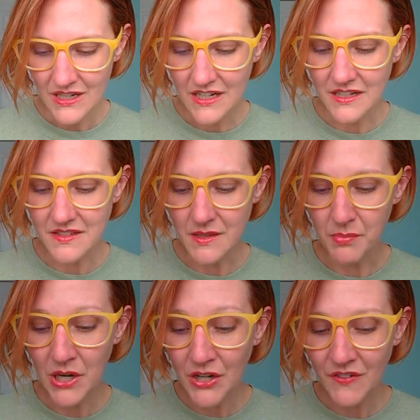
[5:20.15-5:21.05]
It is the
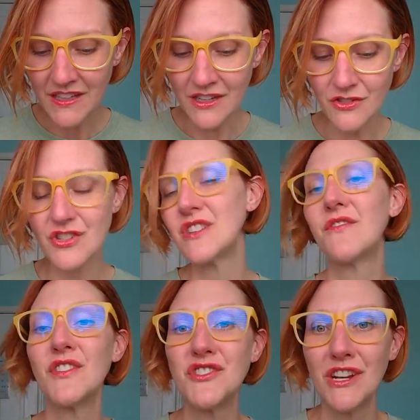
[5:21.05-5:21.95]
perfect energy
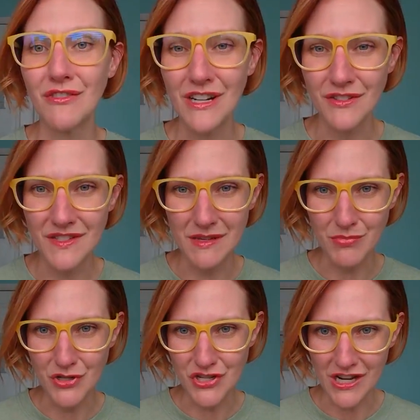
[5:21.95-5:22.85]
for generators and
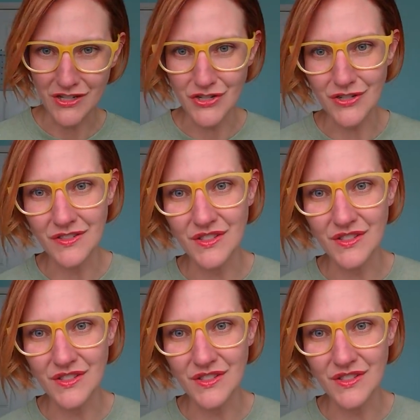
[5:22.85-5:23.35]
projectors.